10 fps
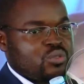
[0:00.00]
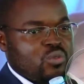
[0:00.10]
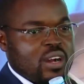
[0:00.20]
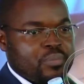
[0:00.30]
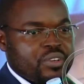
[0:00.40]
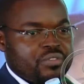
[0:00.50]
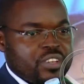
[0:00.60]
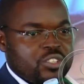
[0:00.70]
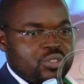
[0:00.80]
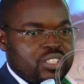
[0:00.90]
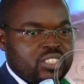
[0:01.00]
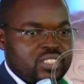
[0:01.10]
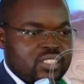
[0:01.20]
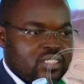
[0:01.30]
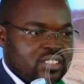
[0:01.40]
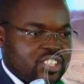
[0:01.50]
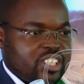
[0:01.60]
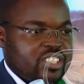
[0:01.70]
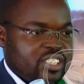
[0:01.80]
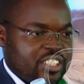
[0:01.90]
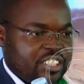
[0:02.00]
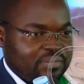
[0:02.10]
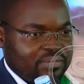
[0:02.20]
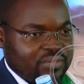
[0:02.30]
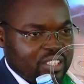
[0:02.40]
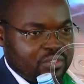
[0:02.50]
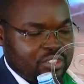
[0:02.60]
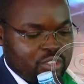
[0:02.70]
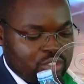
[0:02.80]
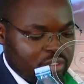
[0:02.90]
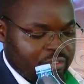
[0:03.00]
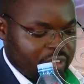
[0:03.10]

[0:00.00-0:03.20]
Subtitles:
through a prevention changing physiological